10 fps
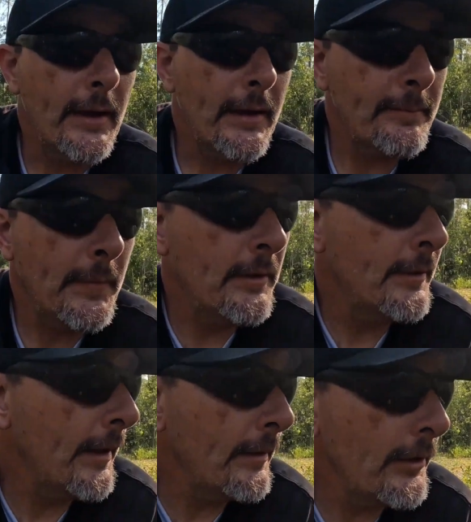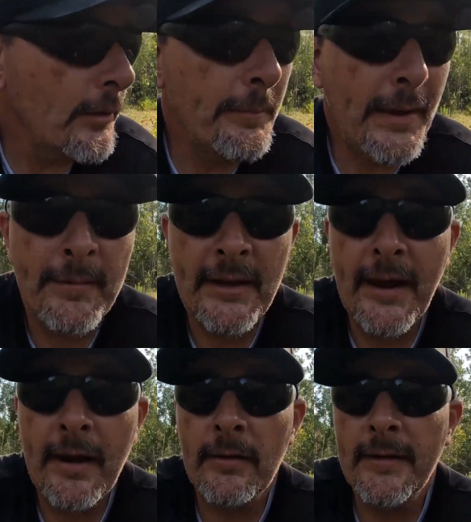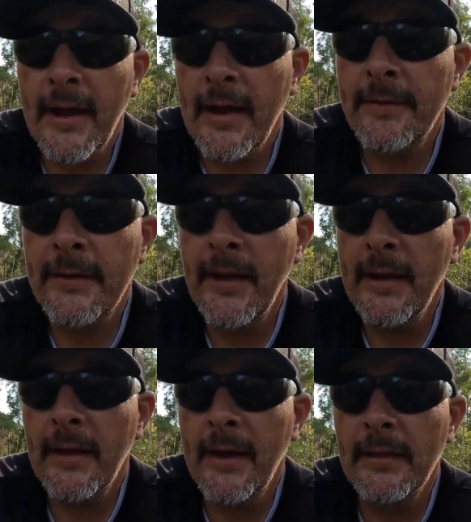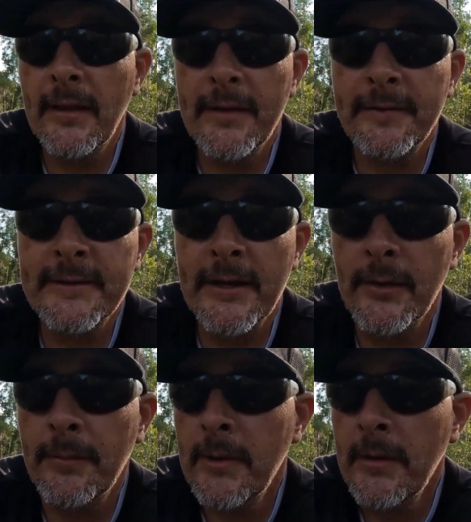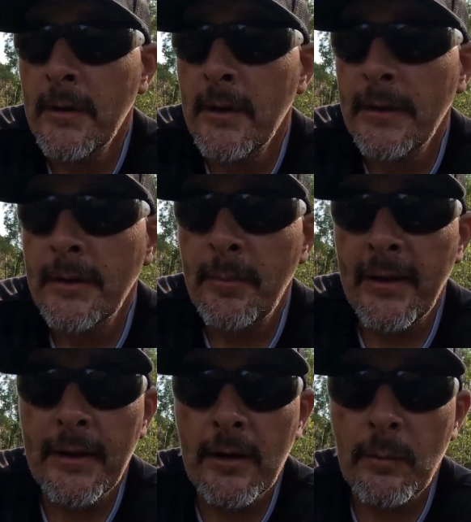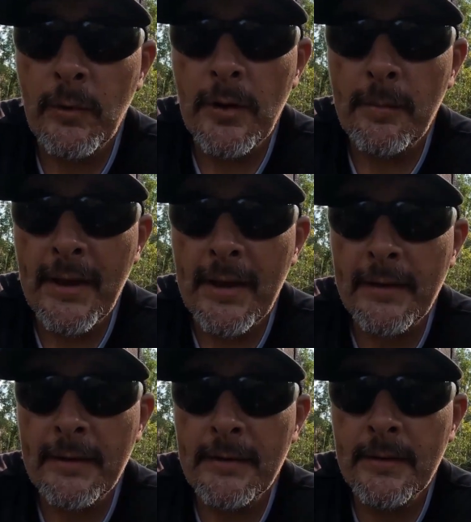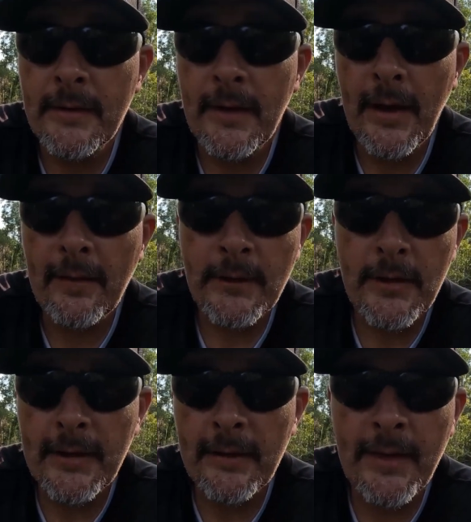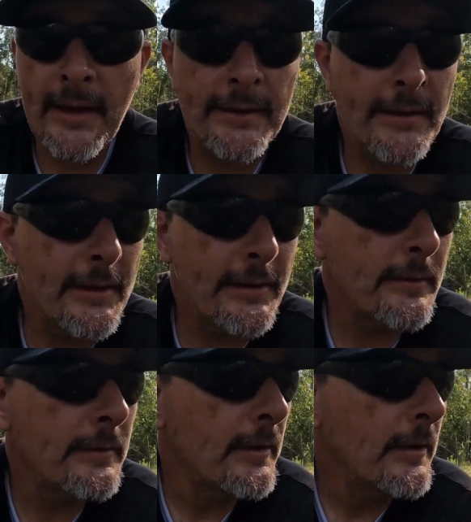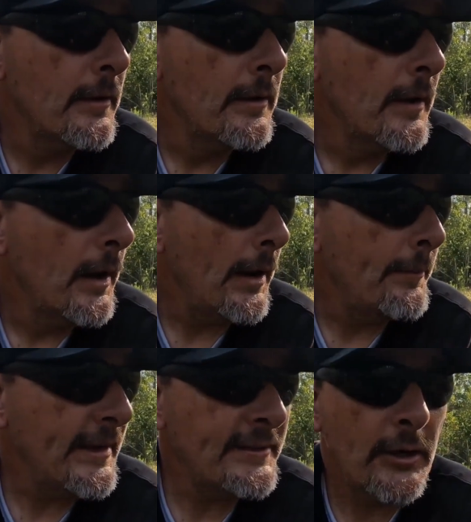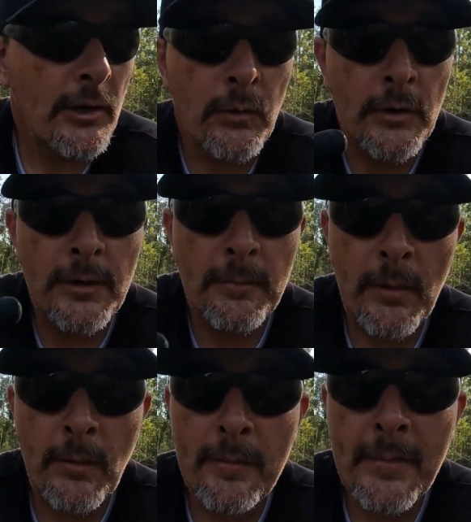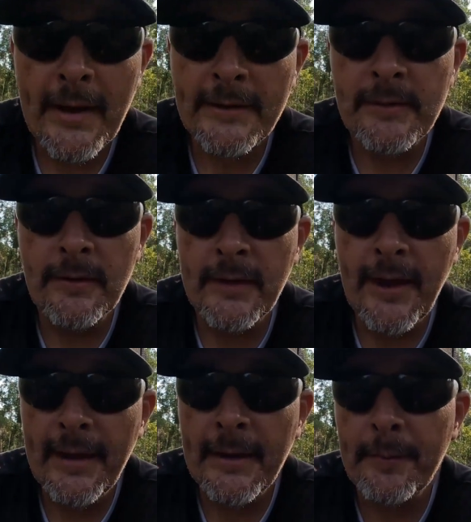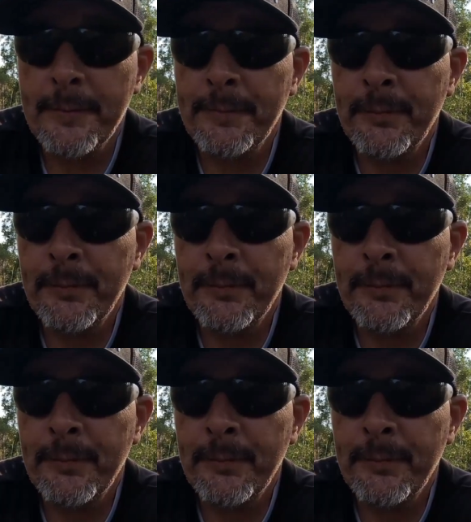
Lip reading: got, I don't know, maybe an hour and a half of daylight left, so depending on where I'm at after I get that done, I may start working my way back to the camp